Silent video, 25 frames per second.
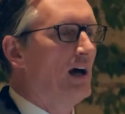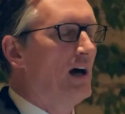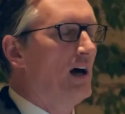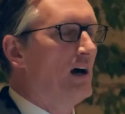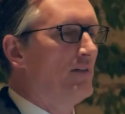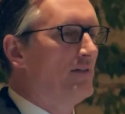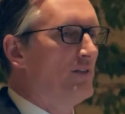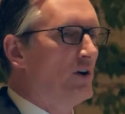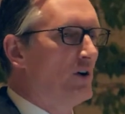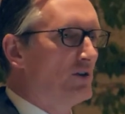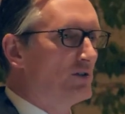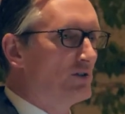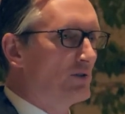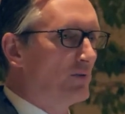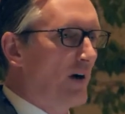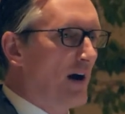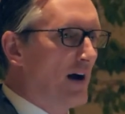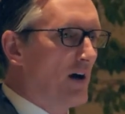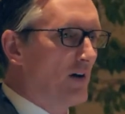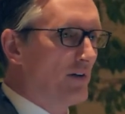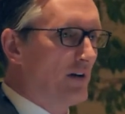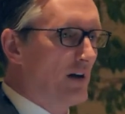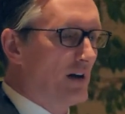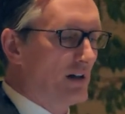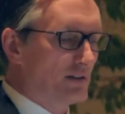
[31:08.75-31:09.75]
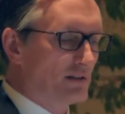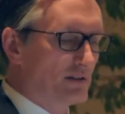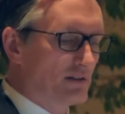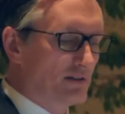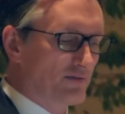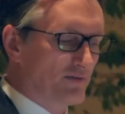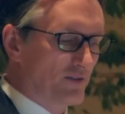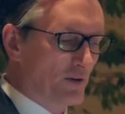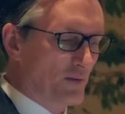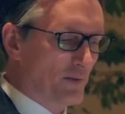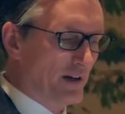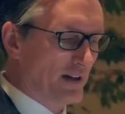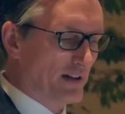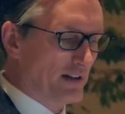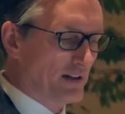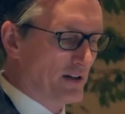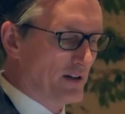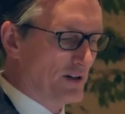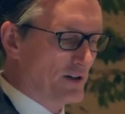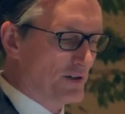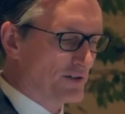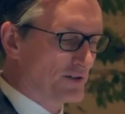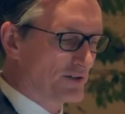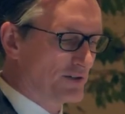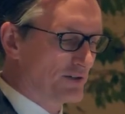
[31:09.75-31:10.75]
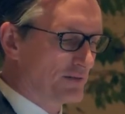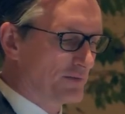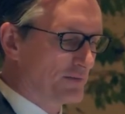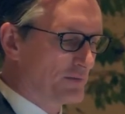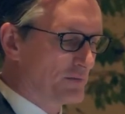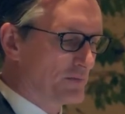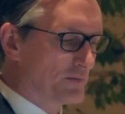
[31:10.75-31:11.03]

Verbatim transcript: of those around us for many years